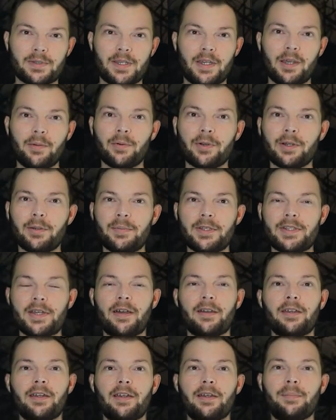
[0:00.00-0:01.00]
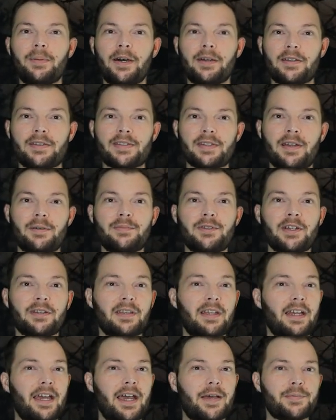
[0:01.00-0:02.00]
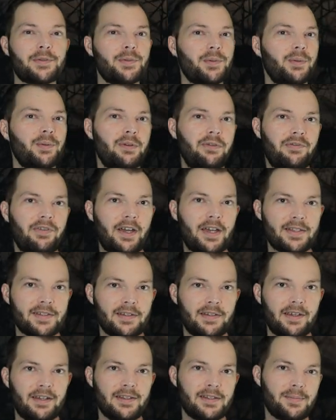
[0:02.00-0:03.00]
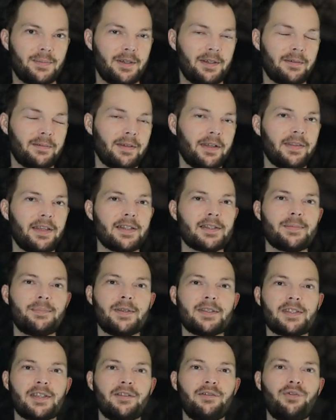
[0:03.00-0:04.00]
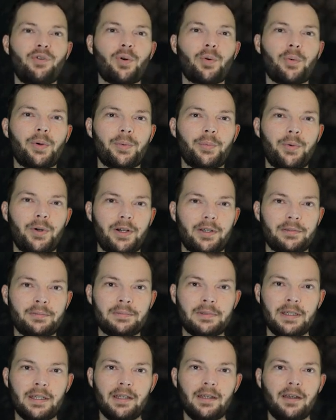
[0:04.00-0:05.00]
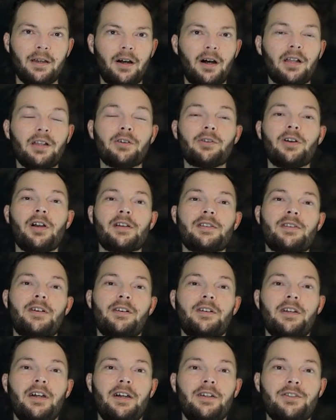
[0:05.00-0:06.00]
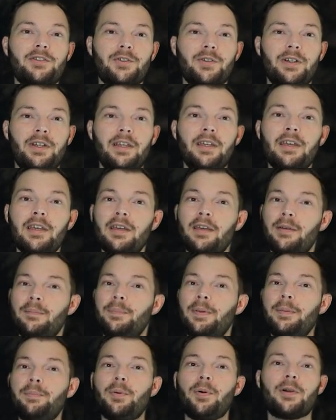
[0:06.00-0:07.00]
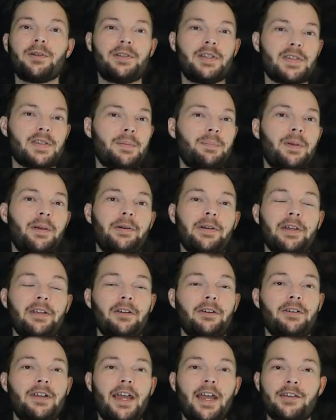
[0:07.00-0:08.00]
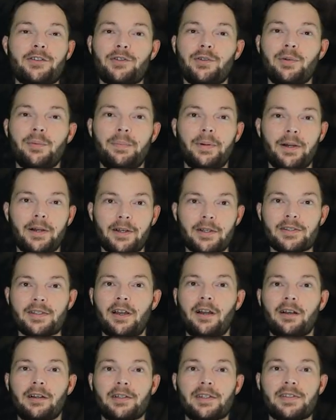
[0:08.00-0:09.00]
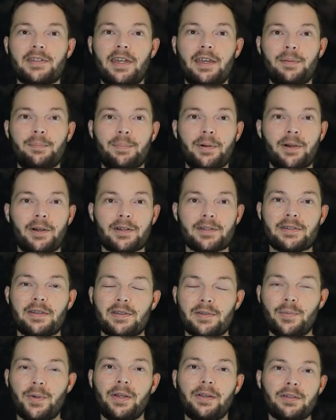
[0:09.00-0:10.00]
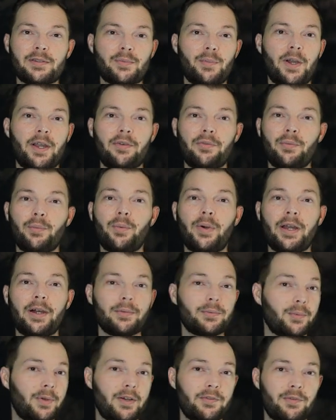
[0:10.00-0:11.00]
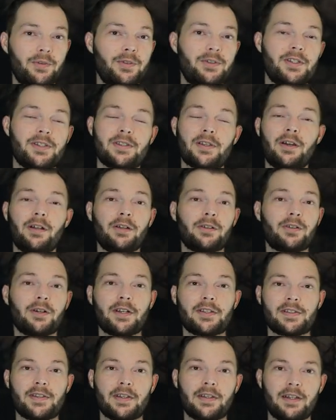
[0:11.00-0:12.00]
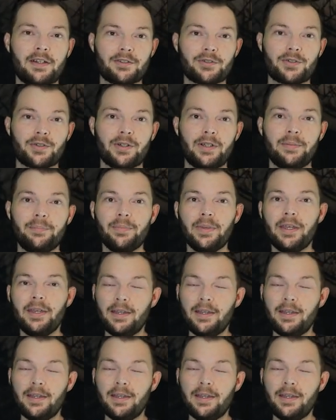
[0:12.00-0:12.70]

Today we're going to be talking about a subject that absolutely fascinates me, and that's missing 411. All across our country, people are disappearing in our national parks, our state parks, as well as wild refuges all across the country.